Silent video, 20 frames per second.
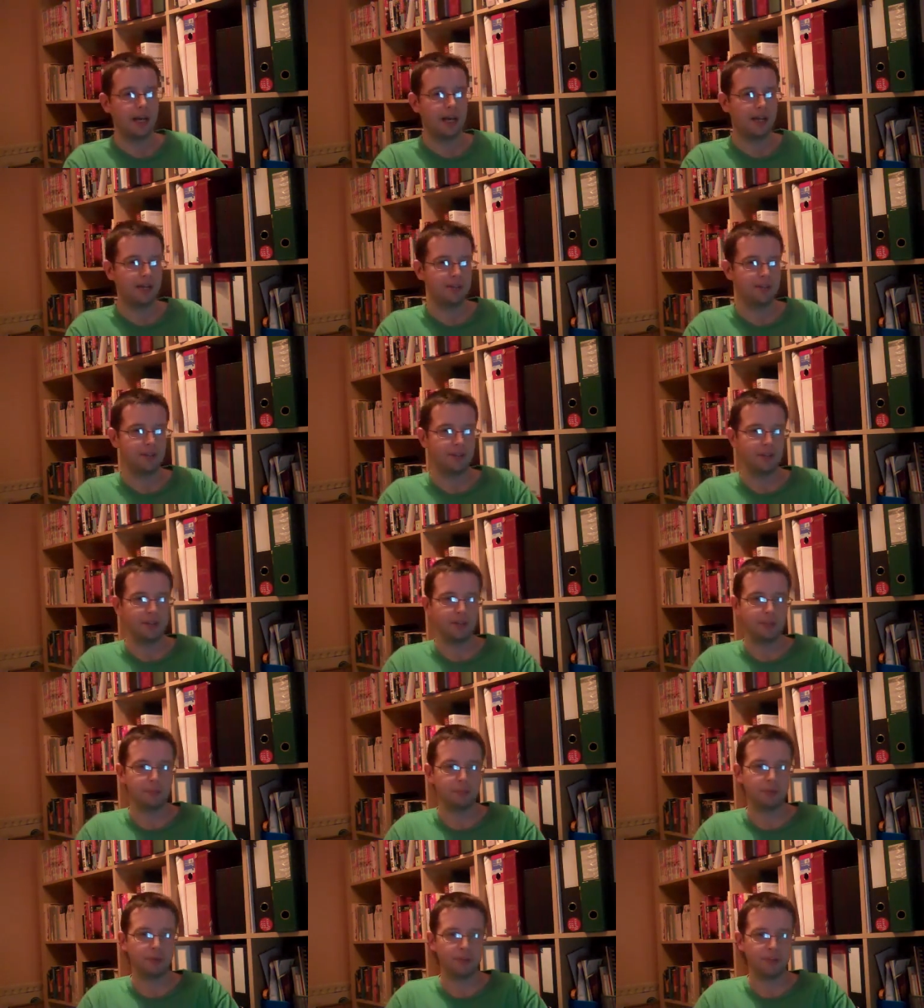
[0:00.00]
and
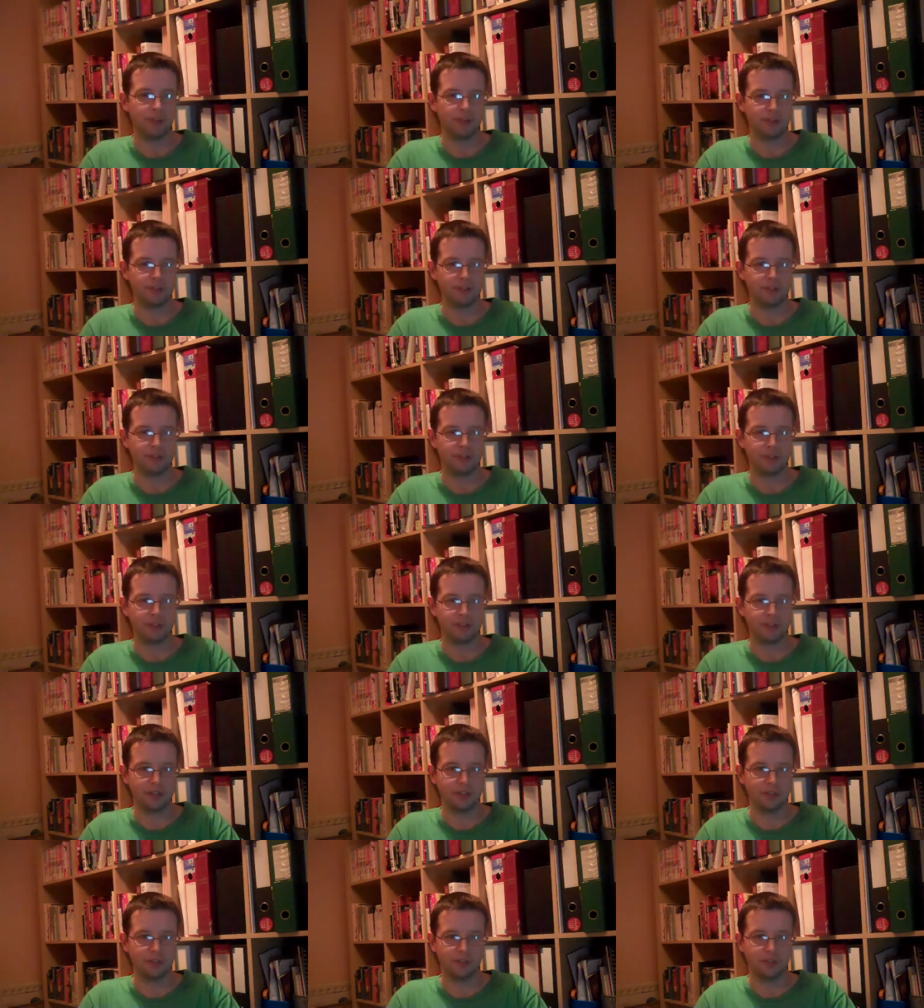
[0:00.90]
the project is
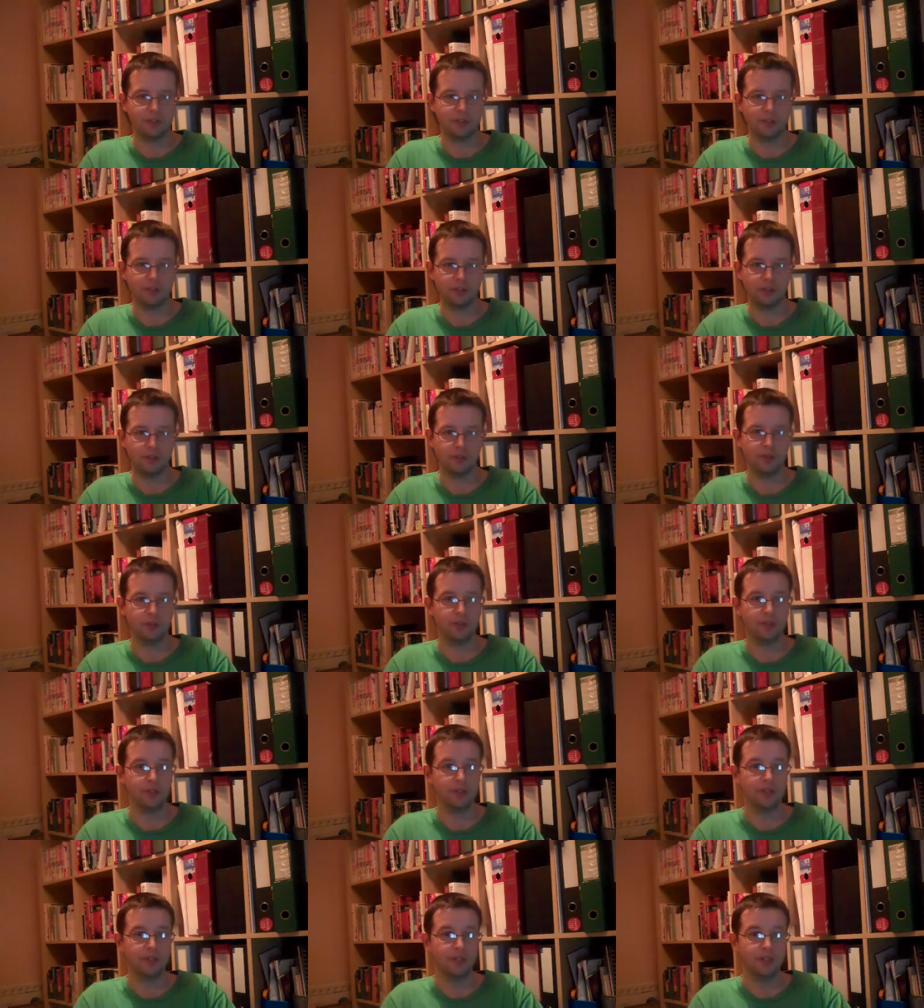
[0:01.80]
starting to
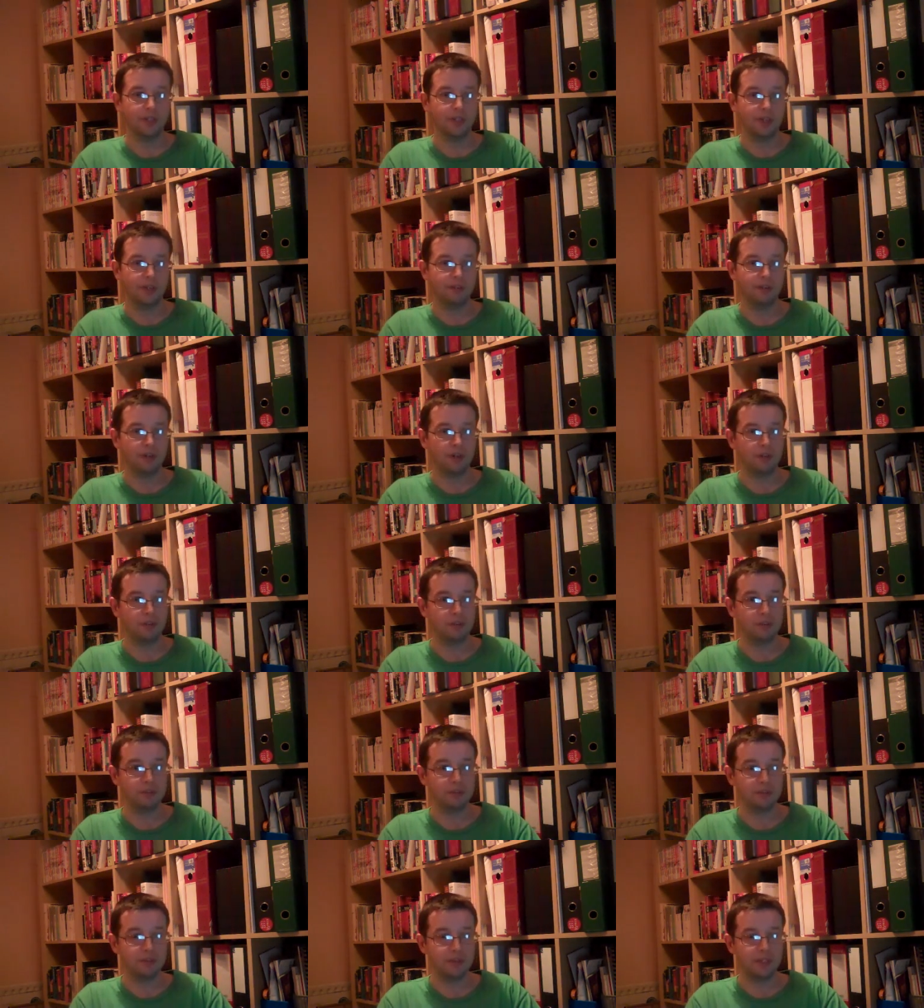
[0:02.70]

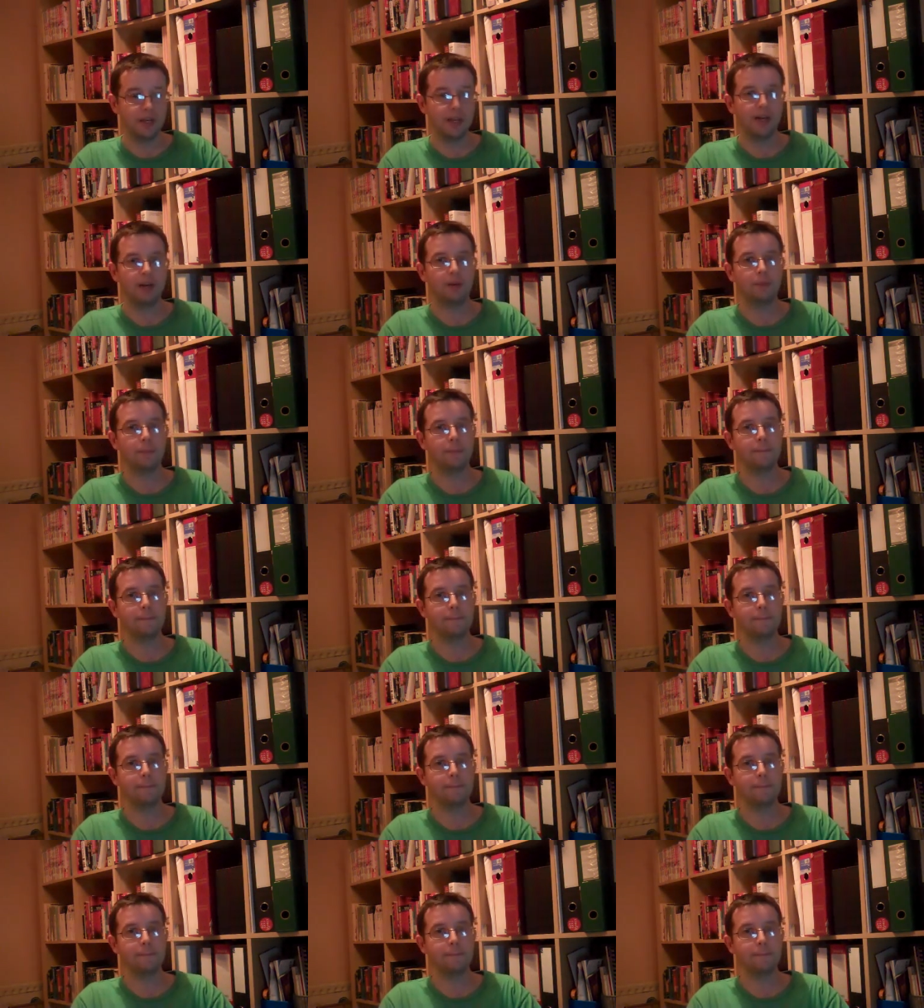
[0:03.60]
evolve. Now,